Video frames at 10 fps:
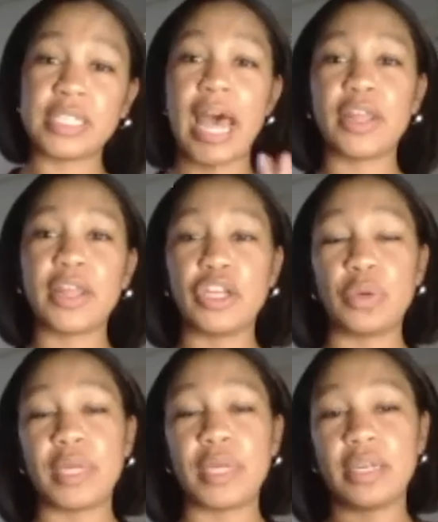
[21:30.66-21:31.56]
now that you
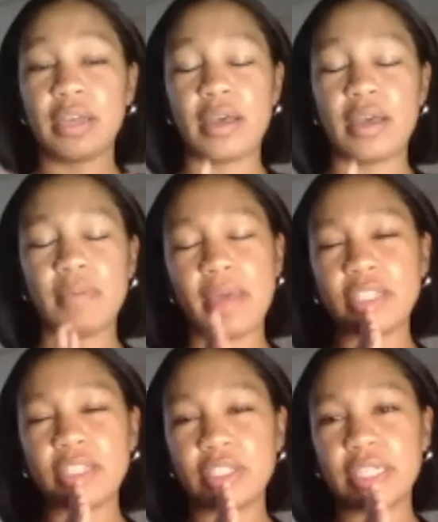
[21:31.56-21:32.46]
and
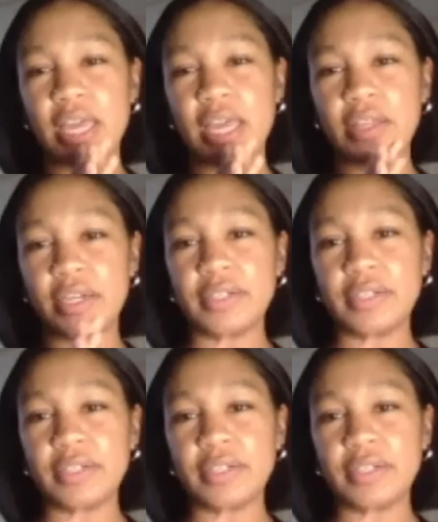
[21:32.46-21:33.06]
Mez are together.